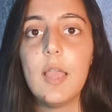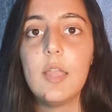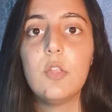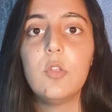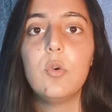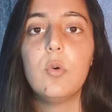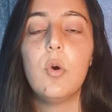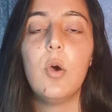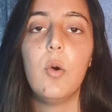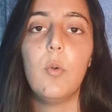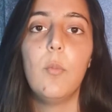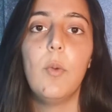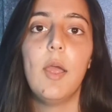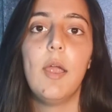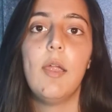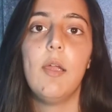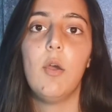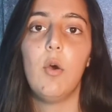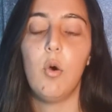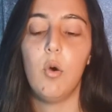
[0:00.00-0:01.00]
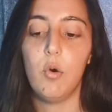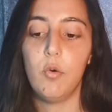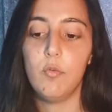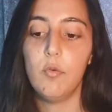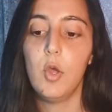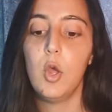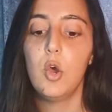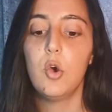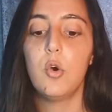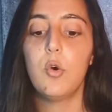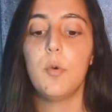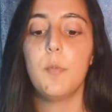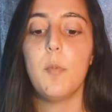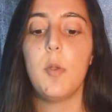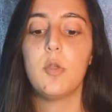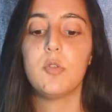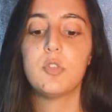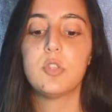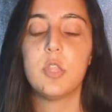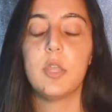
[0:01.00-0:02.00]
and you're aware of
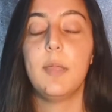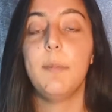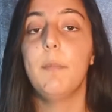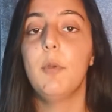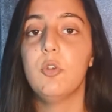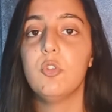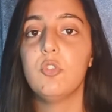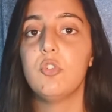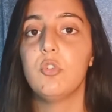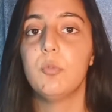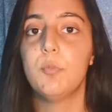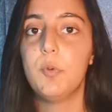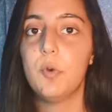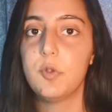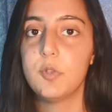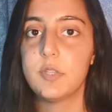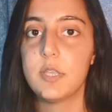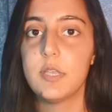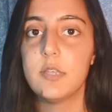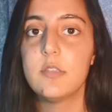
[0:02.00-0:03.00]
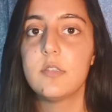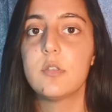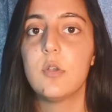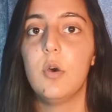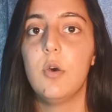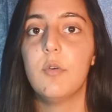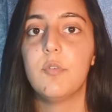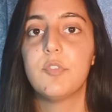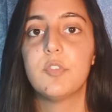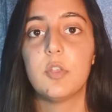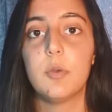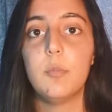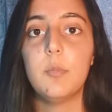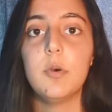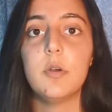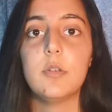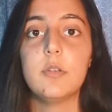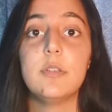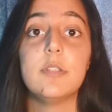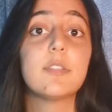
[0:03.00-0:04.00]
almost the emotional process of
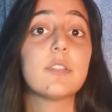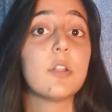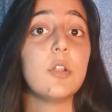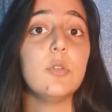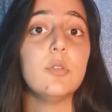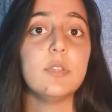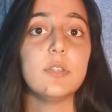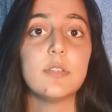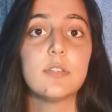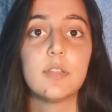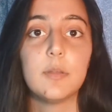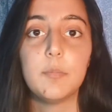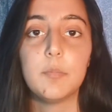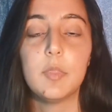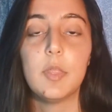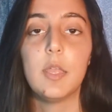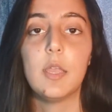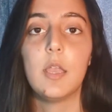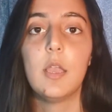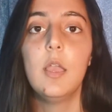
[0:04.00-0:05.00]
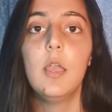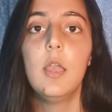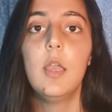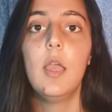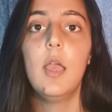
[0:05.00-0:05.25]
someone disclosing something